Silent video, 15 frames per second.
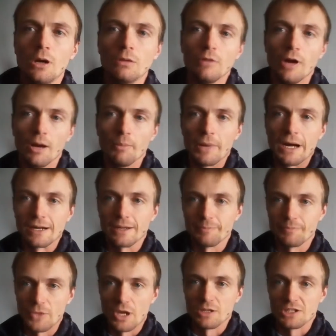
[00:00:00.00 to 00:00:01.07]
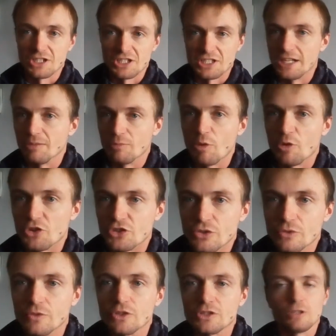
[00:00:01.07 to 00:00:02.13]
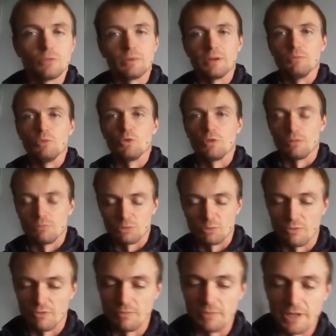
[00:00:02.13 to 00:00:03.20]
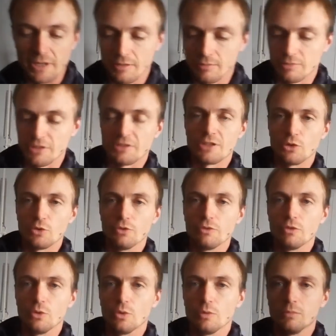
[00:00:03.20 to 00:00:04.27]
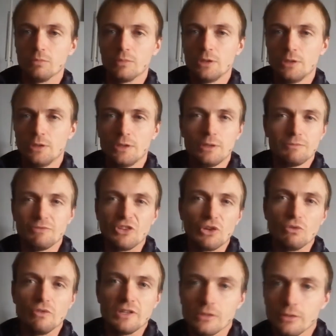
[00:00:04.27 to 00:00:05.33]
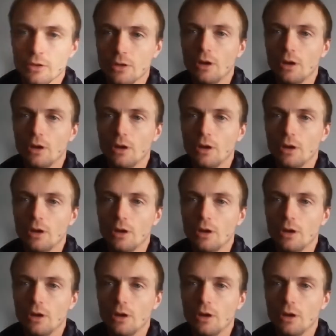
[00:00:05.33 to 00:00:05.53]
Right, I'm back. As you see, I'm on the sofa. It's a little bit more comfortable for me than sitting on the floor for no reason.